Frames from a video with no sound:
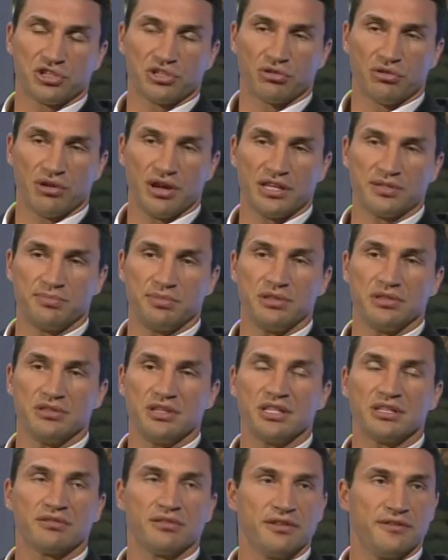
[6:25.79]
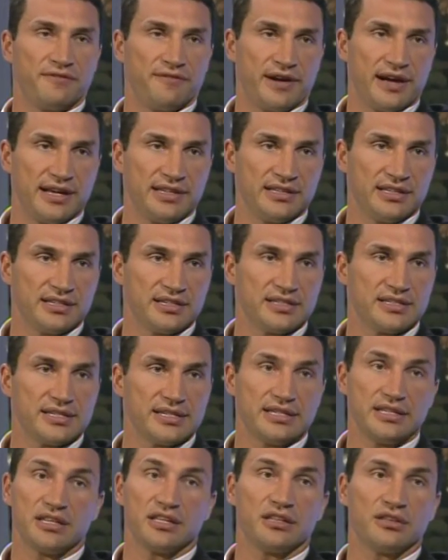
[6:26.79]
Chisora has been disqualified.
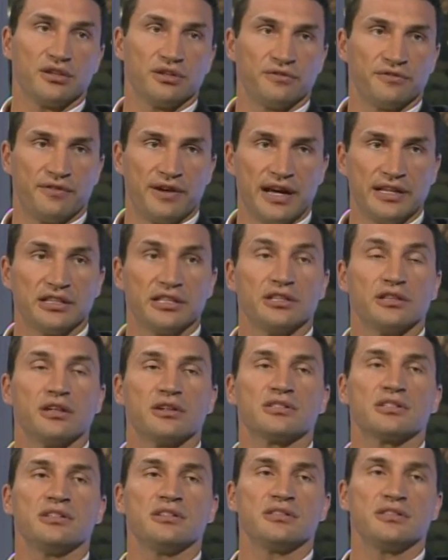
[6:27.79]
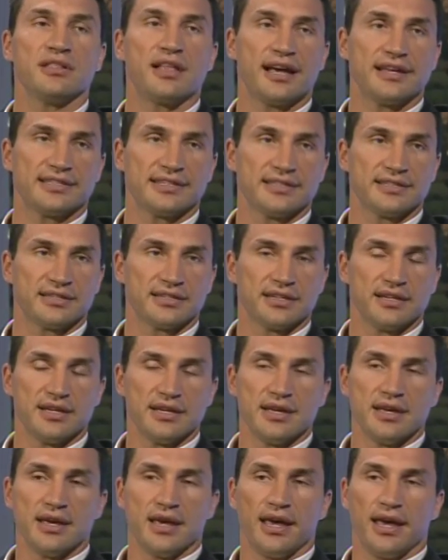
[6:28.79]
He cannot fight. He lost his license.
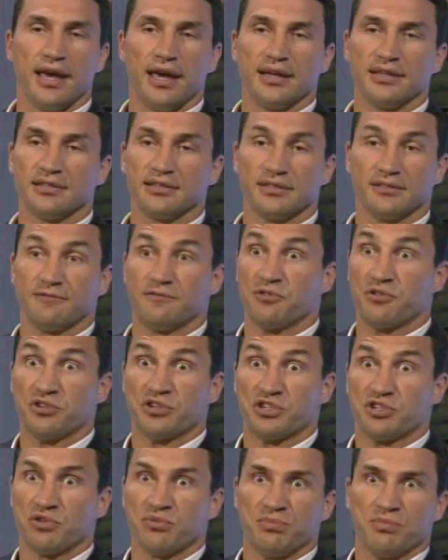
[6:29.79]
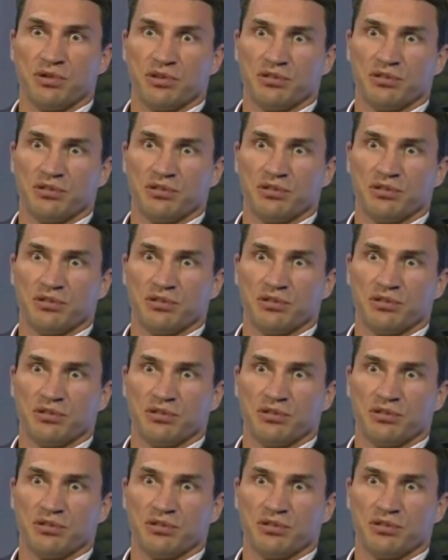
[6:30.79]
And for a certain